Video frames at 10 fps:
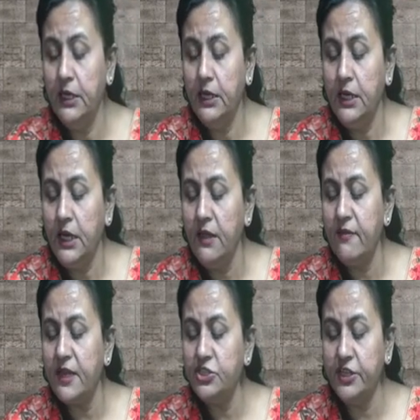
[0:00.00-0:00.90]
In
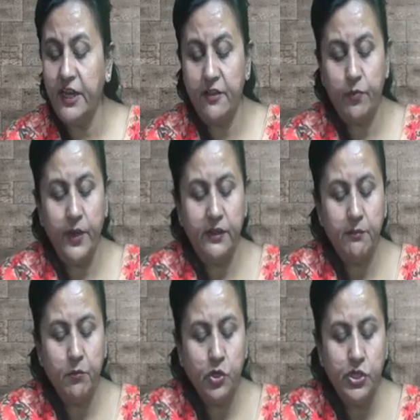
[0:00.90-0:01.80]
such case where the
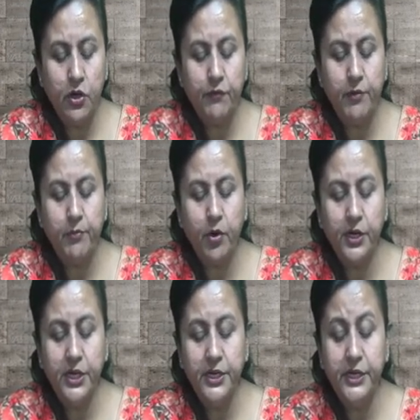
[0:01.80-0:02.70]
motion of a
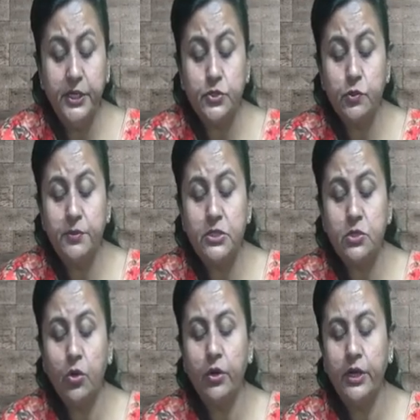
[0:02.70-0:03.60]
body needs to be
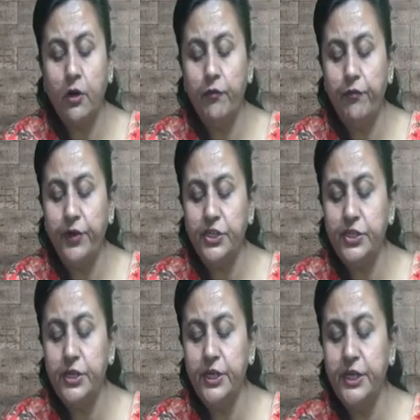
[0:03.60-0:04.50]
slowed down,
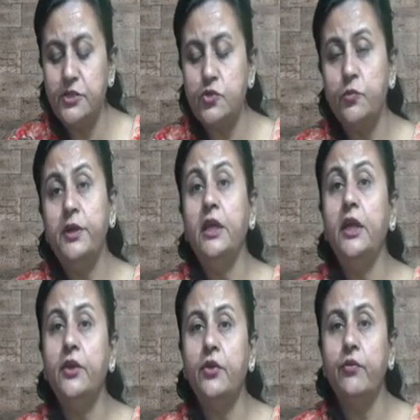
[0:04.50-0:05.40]
friction needs to be
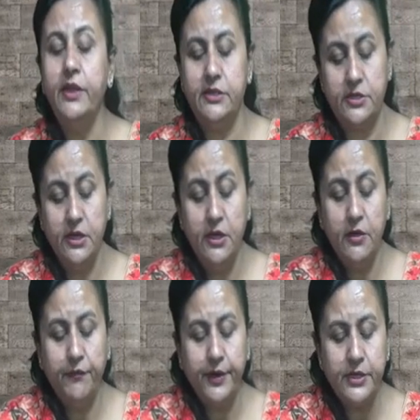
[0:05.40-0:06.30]
increased.
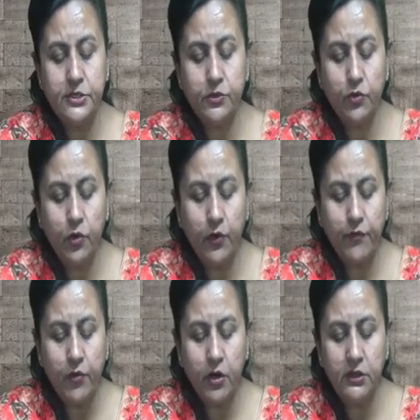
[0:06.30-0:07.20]
First,
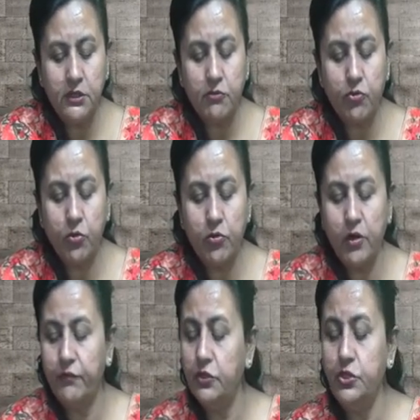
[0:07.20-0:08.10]
grooves on the soles
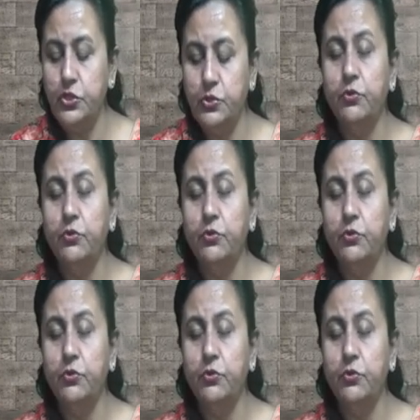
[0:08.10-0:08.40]
of the shoe.